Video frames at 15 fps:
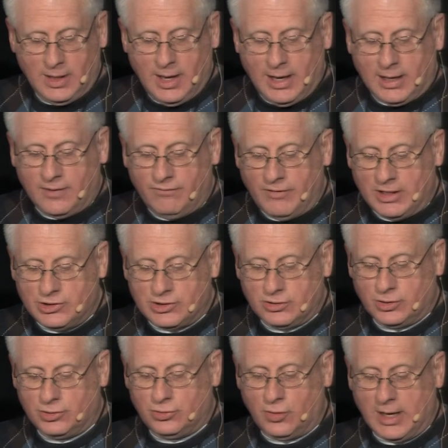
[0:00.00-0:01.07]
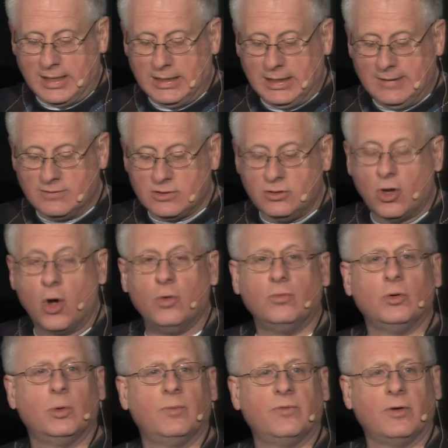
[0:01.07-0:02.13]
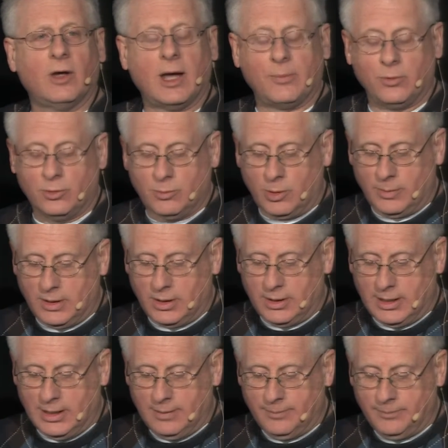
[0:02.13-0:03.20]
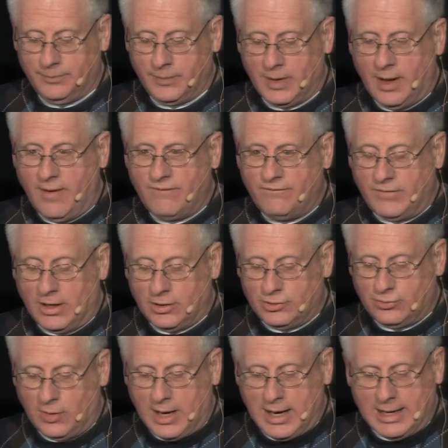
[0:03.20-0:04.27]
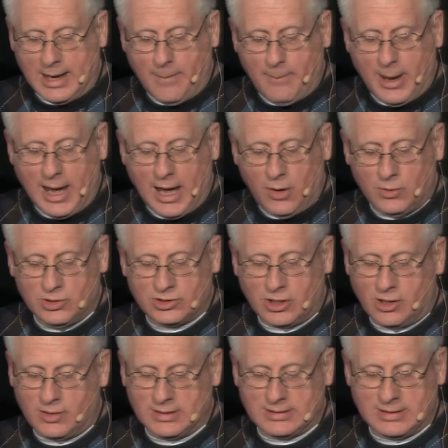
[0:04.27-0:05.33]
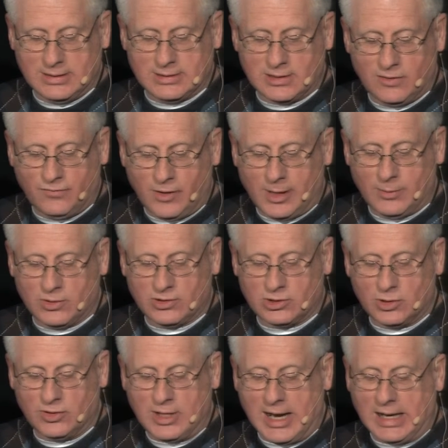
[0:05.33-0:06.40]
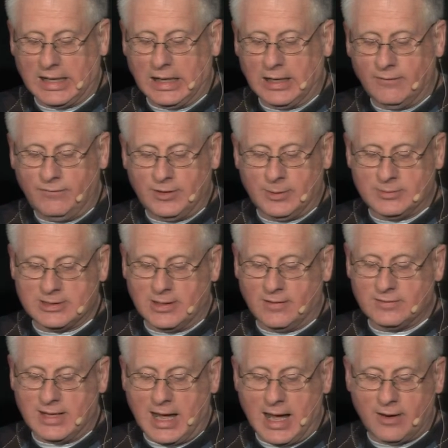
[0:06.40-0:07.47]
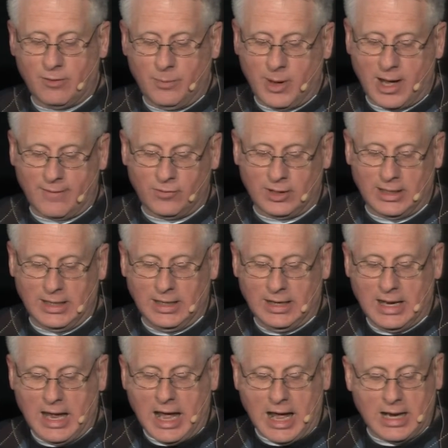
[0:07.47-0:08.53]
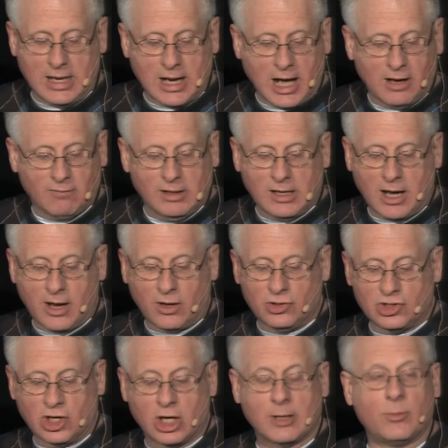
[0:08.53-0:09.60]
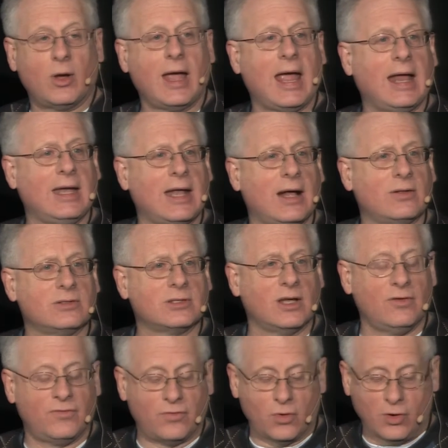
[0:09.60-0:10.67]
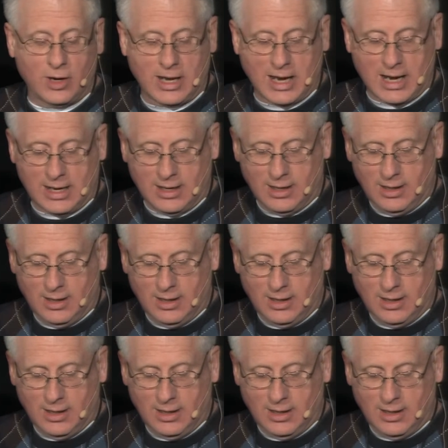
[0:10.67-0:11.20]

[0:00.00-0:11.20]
Conventional trade leaves no room for upward mobility. Fair trade empowers artisans and farmers so that they can lift themselves out of poverty and not rely on charitable handouts and foreign aid.